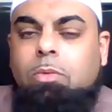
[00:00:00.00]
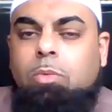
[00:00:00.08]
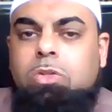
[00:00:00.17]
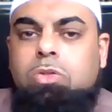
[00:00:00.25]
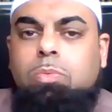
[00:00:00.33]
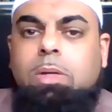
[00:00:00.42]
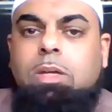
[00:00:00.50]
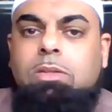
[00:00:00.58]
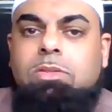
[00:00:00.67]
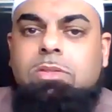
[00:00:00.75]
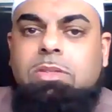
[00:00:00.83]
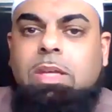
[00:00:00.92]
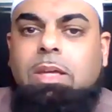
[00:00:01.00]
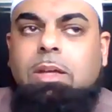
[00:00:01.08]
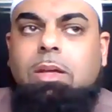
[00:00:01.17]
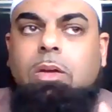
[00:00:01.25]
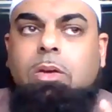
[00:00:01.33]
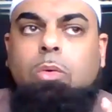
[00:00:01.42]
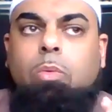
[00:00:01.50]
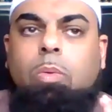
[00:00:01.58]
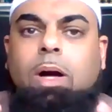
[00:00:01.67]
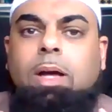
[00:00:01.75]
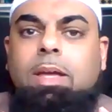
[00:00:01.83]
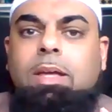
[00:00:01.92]
which we see
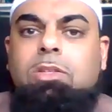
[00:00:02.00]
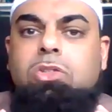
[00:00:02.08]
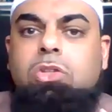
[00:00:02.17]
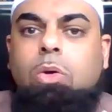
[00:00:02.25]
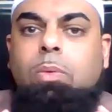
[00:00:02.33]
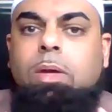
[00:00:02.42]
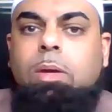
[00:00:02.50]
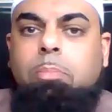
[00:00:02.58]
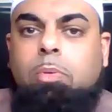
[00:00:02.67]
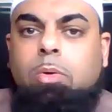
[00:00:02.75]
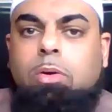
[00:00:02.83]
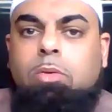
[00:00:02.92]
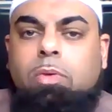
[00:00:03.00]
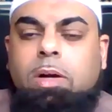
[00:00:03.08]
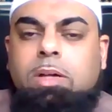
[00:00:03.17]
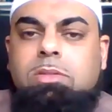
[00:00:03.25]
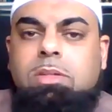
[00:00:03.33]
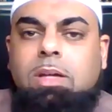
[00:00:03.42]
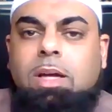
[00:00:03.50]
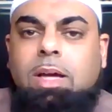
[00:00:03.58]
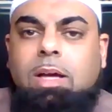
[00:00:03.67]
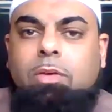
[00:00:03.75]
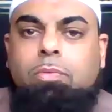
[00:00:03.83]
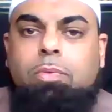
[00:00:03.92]
why it's so important for us to
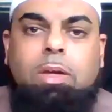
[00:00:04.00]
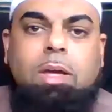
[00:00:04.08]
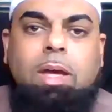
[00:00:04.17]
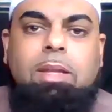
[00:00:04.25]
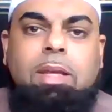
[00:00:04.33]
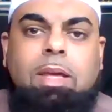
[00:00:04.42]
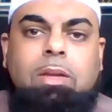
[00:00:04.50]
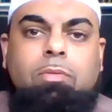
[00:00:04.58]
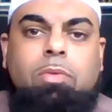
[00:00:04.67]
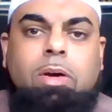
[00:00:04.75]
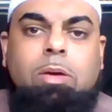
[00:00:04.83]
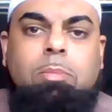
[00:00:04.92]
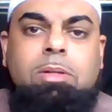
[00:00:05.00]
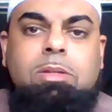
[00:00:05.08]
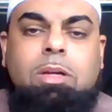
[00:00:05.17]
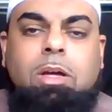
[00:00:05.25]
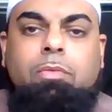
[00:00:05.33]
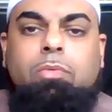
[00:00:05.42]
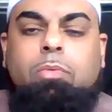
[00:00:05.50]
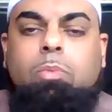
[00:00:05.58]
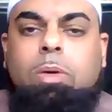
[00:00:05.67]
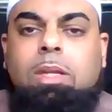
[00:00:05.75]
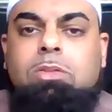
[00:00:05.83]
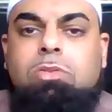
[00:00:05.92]
have an environment of
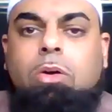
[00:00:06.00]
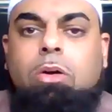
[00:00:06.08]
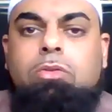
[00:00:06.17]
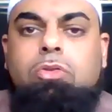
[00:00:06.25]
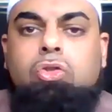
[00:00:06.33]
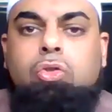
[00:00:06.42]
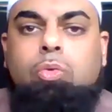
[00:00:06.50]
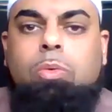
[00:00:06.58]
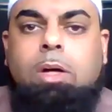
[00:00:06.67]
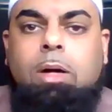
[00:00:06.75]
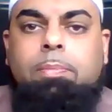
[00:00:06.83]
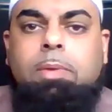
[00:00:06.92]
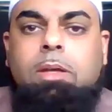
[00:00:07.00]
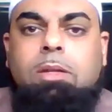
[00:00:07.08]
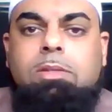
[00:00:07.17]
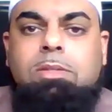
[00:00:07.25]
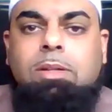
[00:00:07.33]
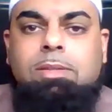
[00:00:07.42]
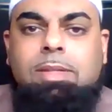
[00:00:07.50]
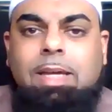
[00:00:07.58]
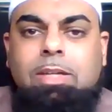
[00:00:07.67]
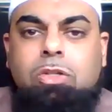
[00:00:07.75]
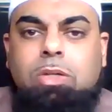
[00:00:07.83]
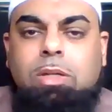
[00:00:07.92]
what is called shura,
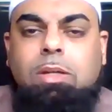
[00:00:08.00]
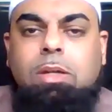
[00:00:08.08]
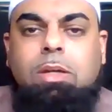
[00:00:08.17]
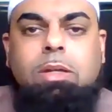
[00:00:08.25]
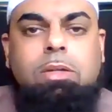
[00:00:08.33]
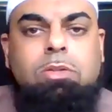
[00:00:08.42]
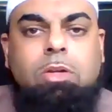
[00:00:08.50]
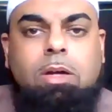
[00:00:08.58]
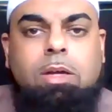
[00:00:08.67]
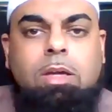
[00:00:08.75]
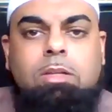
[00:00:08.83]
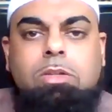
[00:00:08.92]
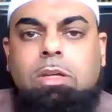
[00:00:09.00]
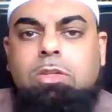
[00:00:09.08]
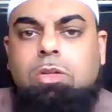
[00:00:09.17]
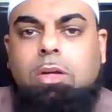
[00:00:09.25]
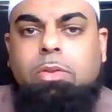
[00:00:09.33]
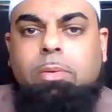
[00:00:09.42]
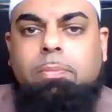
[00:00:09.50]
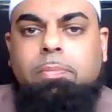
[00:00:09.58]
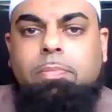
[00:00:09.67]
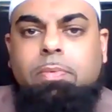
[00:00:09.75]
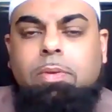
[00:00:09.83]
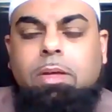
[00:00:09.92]
consultation, talking to each other.
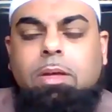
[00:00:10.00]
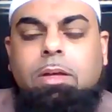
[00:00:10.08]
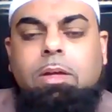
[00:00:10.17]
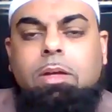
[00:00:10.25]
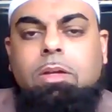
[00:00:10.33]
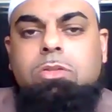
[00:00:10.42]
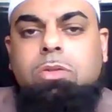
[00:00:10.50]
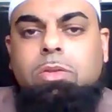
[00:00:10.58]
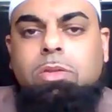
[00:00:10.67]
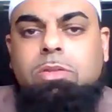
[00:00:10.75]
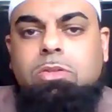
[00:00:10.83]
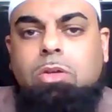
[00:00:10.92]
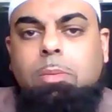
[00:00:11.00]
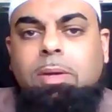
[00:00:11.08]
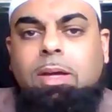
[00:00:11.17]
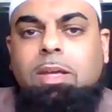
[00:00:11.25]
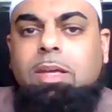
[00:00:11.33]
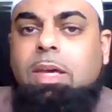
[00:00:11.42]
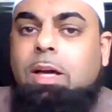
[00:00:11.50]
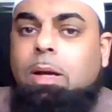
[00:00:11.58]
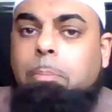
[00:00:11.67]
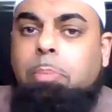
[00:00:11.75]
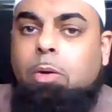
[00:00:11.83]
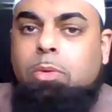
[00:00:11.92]
Okay, so this is going to be a key
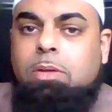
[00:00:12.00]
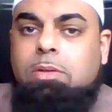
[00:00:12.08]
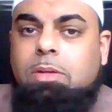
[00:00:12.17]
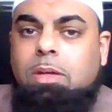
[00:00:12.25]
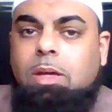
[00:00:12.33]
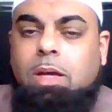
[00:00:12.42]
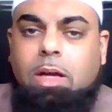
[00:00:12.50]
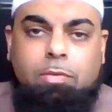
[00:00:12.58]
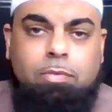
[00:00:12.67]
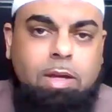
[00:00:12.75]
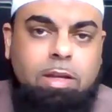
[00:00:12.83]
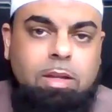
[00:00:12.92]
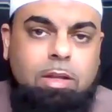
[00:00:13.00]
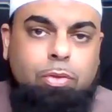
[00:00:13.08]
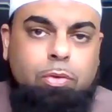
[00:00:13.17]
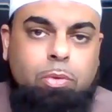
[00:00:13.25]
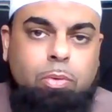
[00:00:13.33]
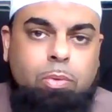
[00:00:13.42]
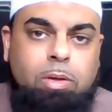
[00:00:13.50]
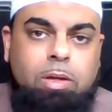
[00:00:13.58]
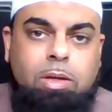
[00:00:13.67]
component of getting through